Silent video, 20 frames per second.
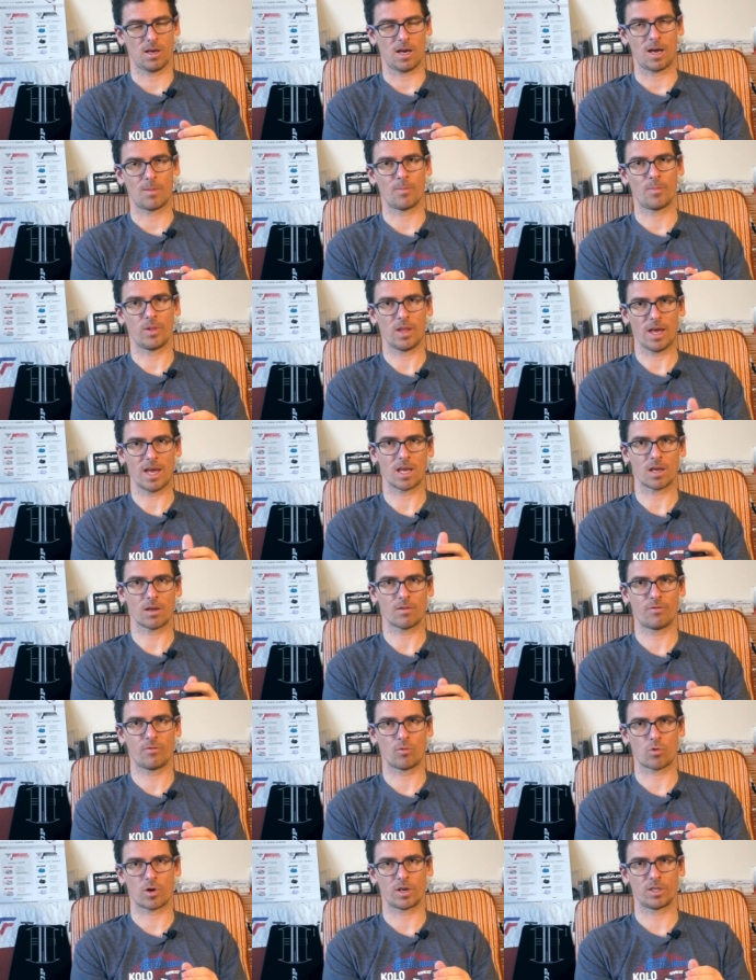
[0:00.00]
I'm playing
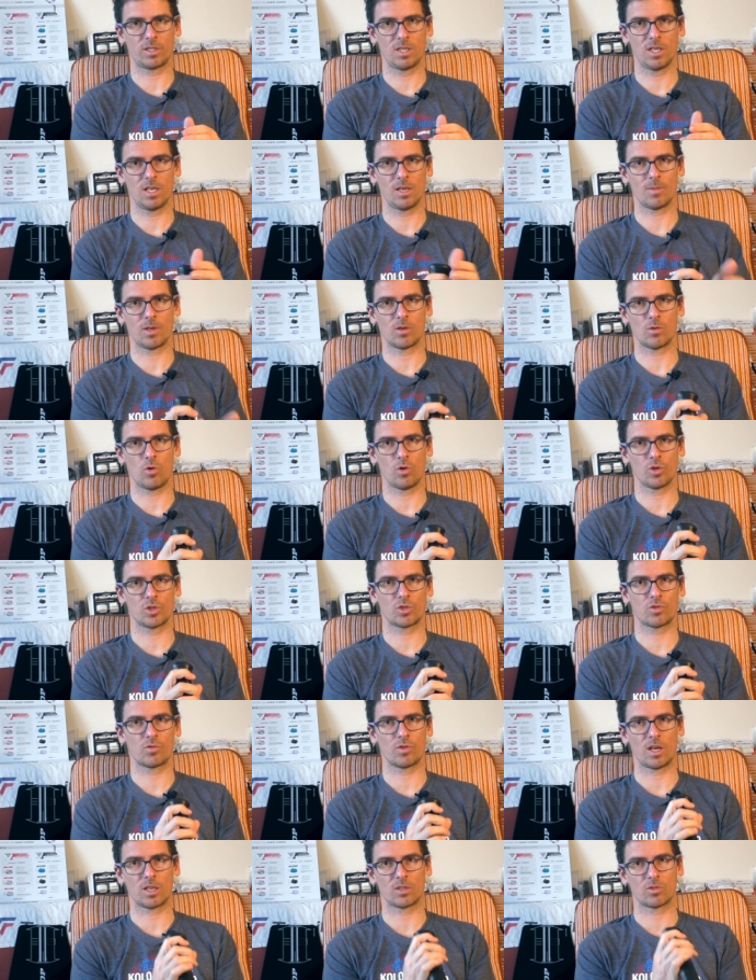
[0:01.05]
for a team in
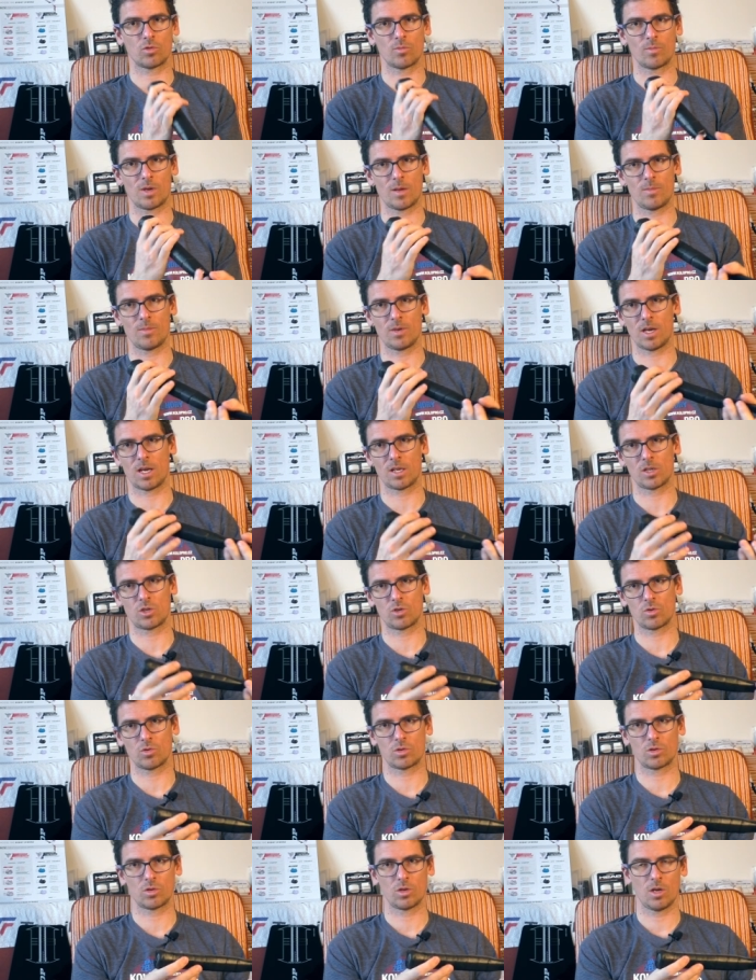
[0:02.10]
Austria, so maybe I
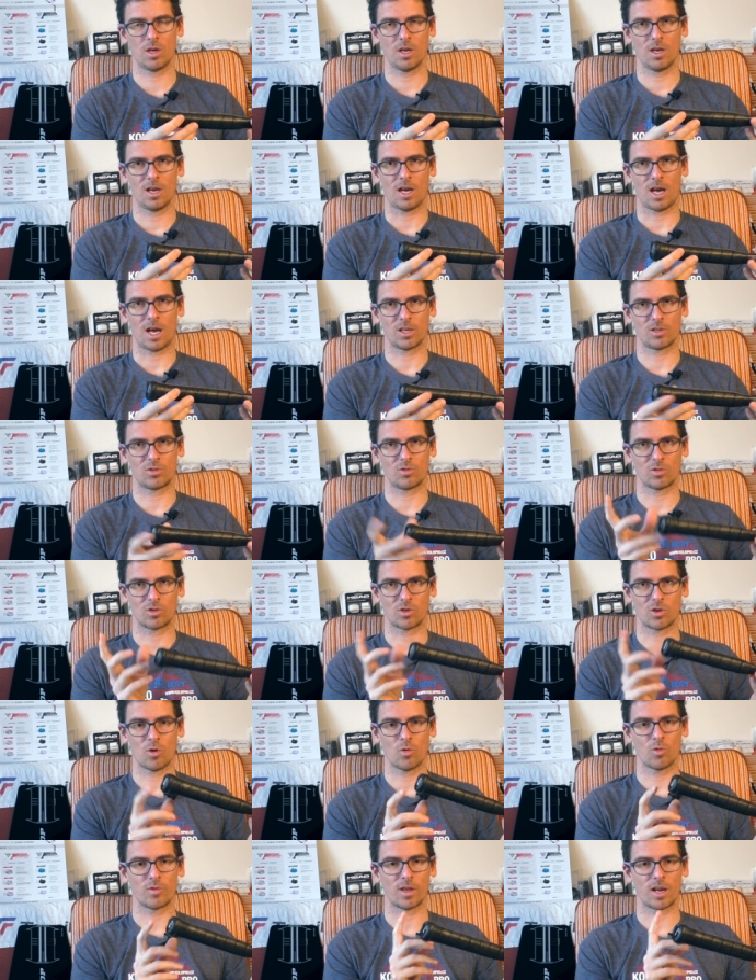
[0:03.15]
should I should
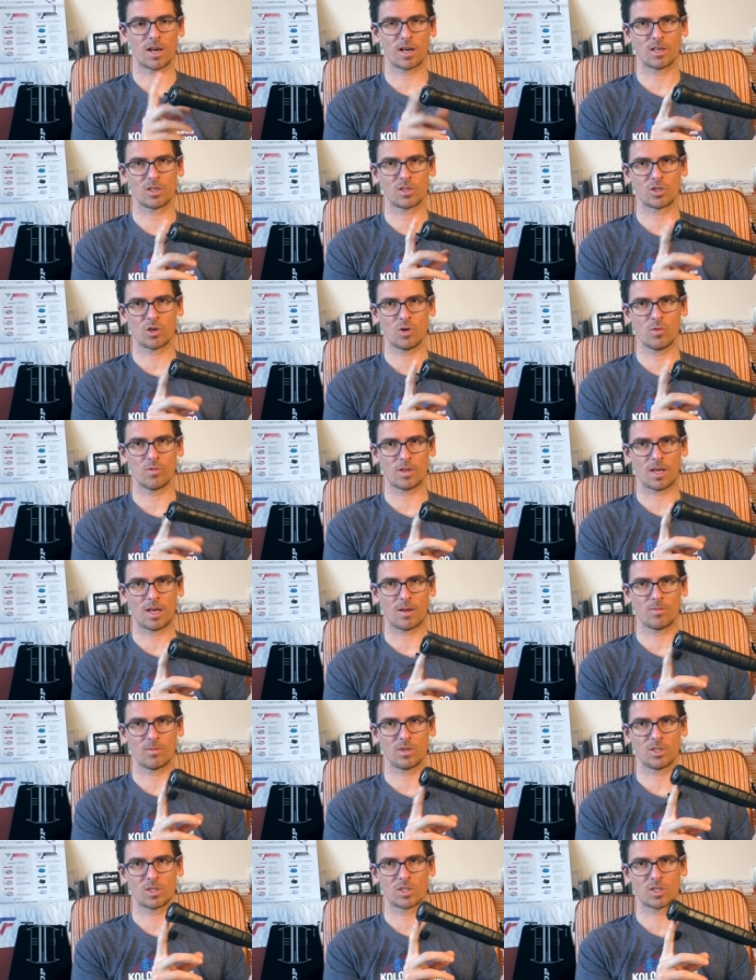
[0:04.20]
go there and show
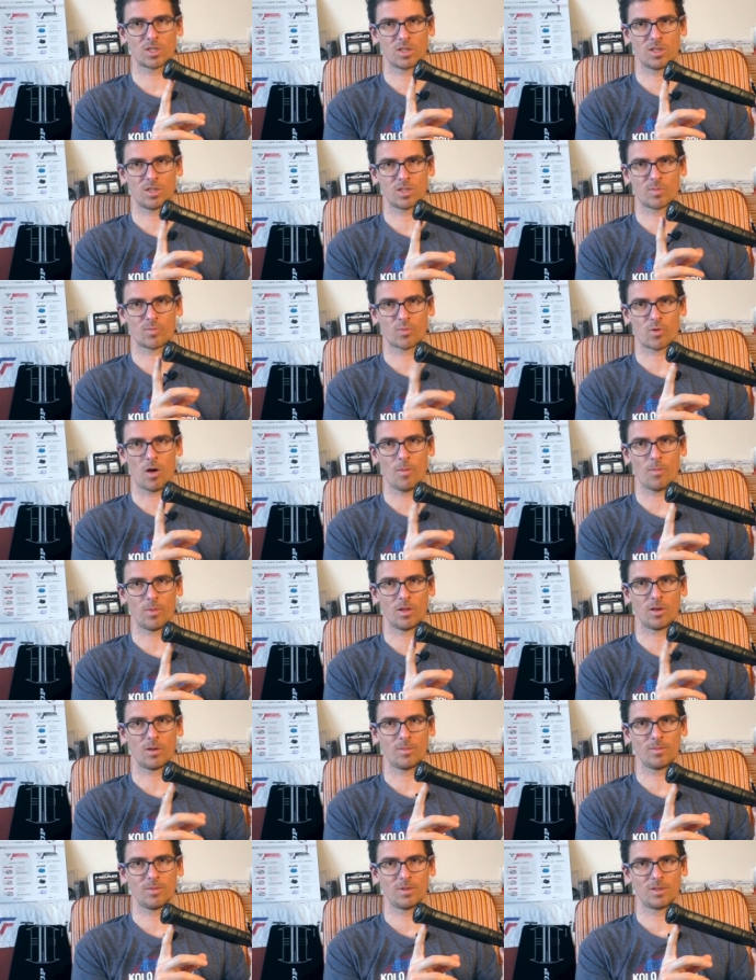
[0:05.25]
them this this
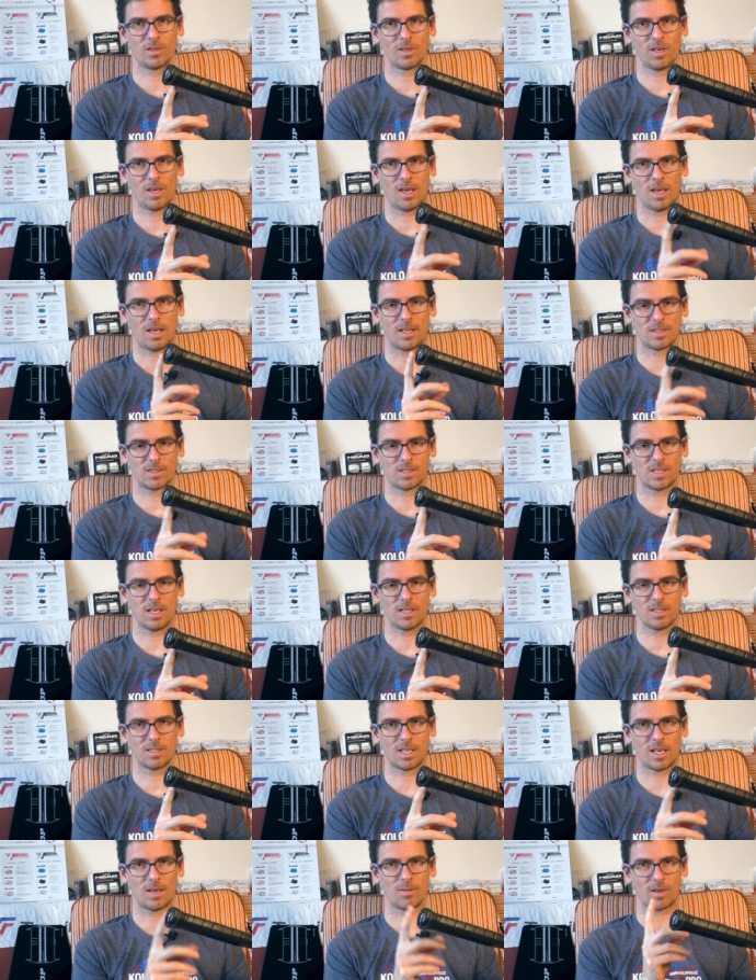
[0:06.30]
problem and tell
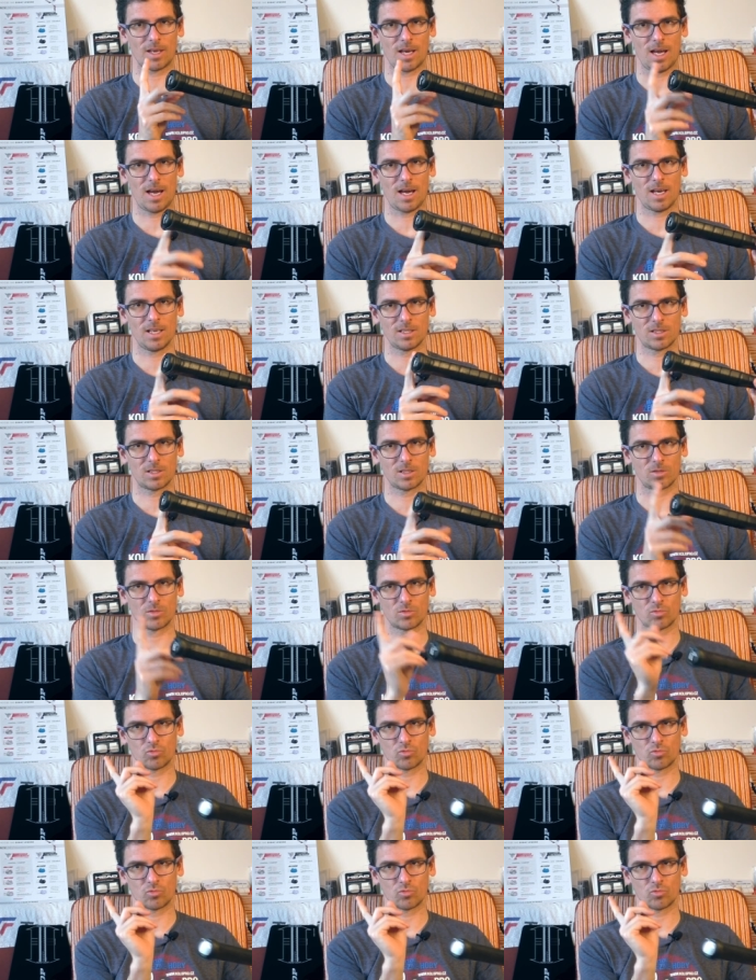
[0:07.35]
them, guys,